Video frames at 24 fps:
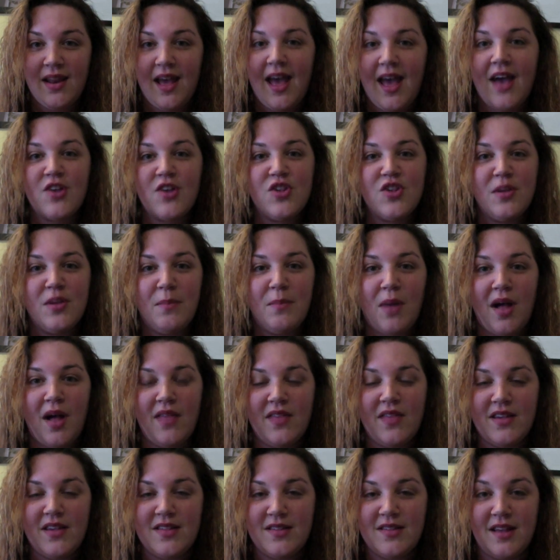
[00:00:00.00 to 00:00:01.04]
I actually bought
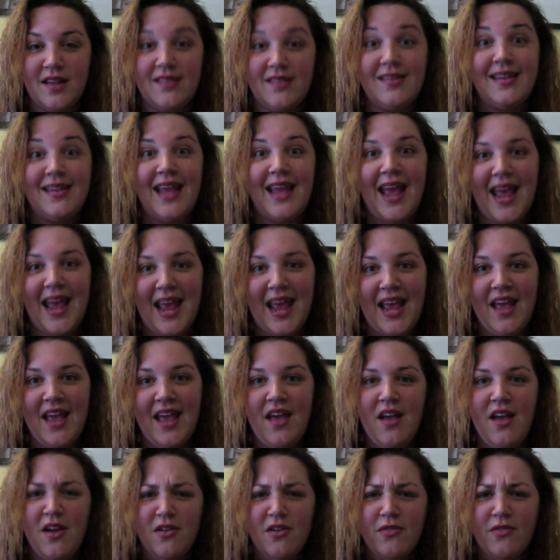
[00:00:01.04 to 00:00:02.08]
this today
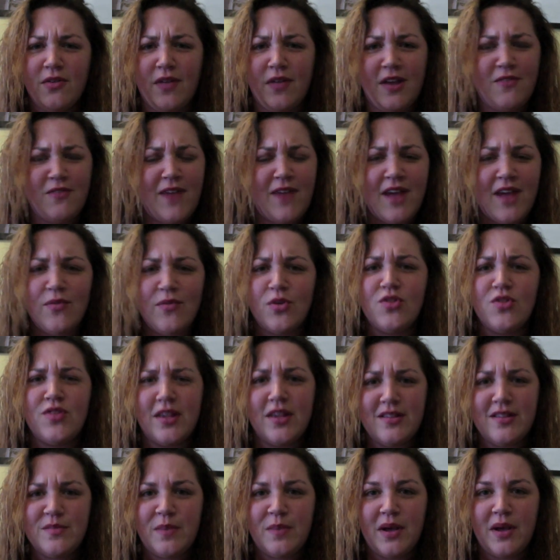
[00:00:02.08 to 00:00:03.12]
for like $5 or
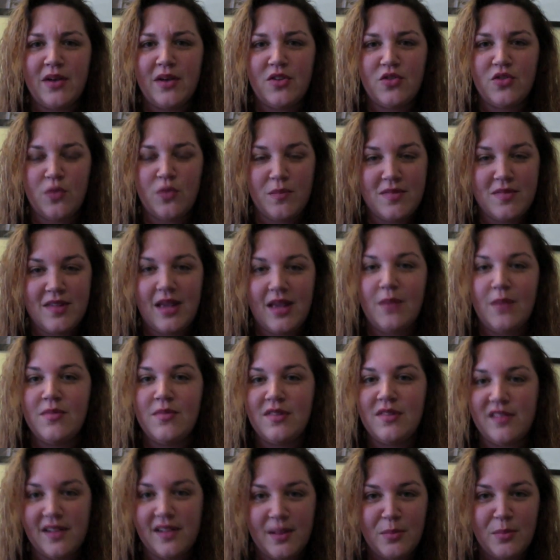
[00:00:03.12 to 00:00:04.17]
$6 from Sam's
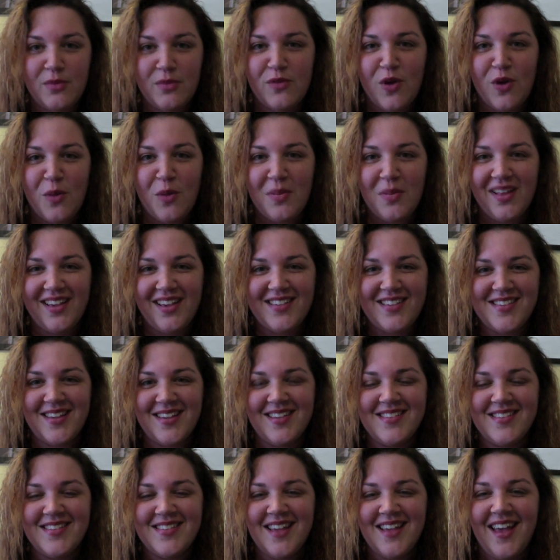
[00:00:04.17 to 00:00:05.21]
Club of all
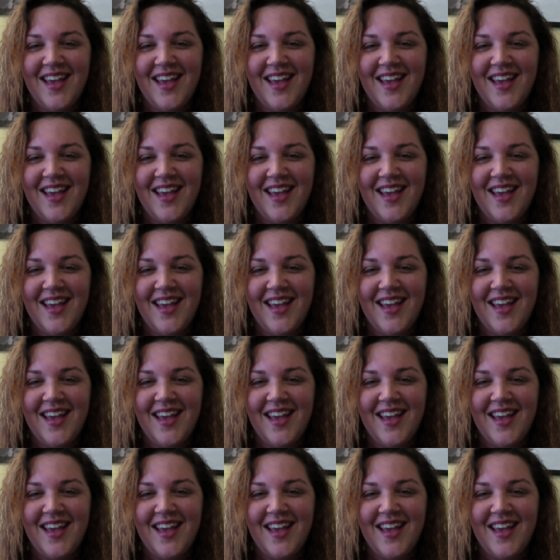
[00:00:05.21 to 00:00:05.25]
places.